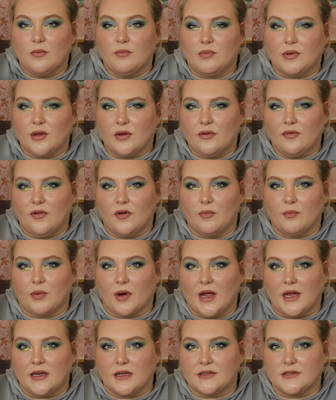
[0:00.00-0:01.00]
beautiful
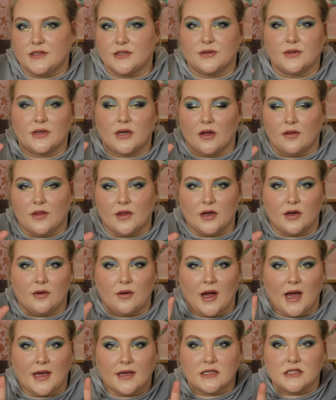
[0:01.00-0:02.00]
brightness to it, although
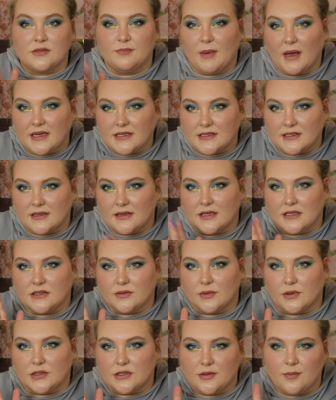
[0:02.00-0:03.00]
I expected this
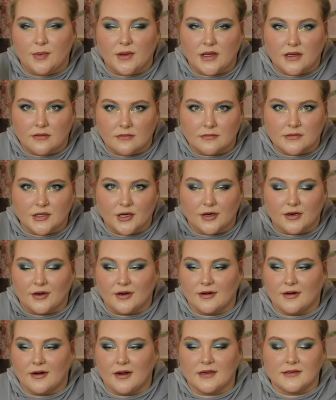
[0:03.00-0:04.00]
one to be
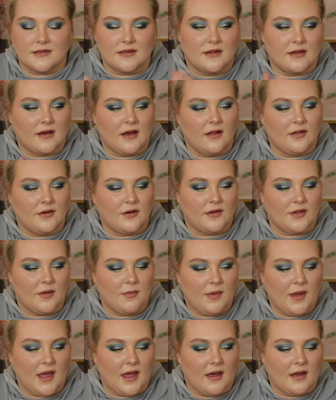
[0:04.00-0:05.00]
darker because of the color in the
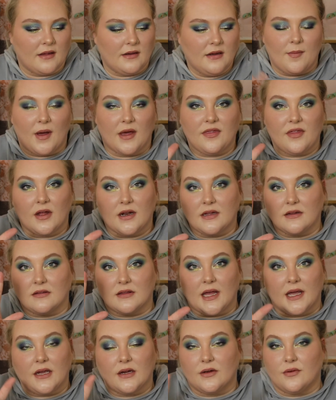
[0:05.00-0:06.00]
pan. I thought it
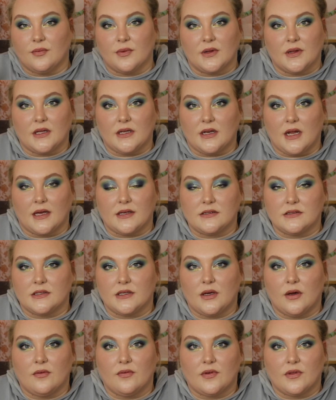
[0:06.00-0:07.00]
layered really
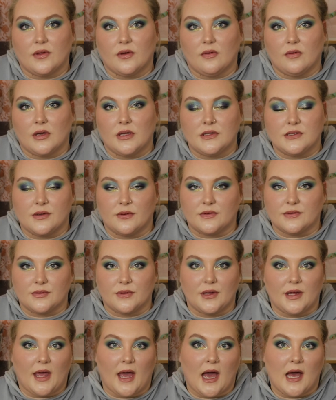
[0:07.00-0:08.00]
nicely over the green, so I was
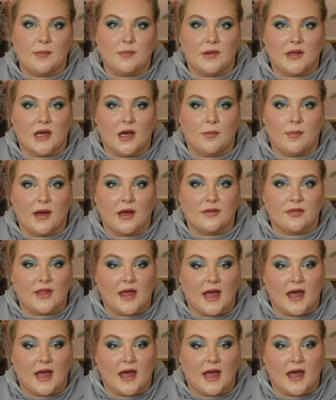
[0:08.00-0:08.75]
really happy about